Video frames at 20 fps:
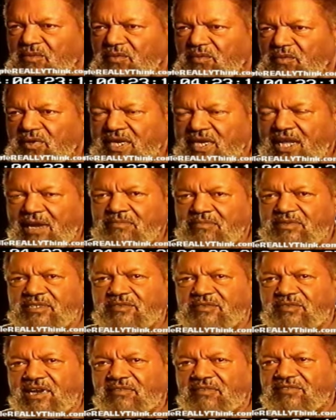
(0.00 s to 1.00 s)
What happened
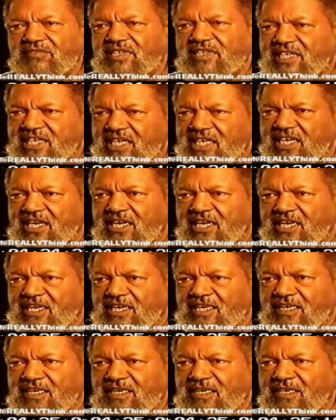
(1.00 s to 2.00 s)
to Reverend
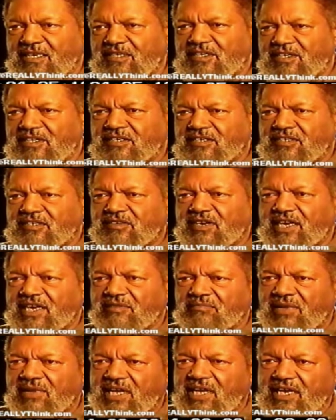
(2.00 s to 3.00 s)
King, this
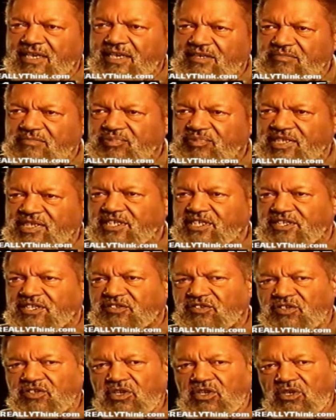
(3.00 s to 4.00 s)
great man of
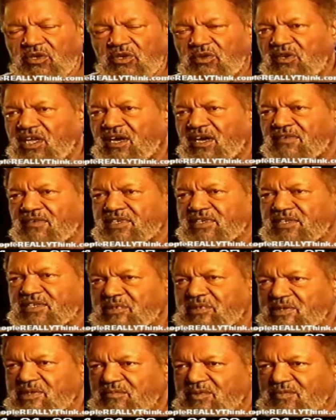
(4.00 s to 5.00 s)
peace who loved his
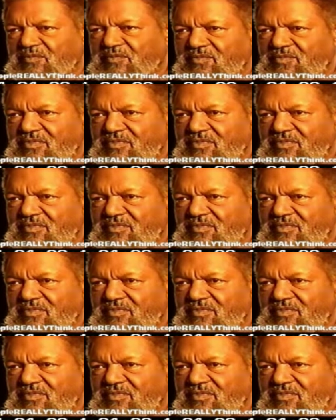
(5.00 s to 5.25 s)
people?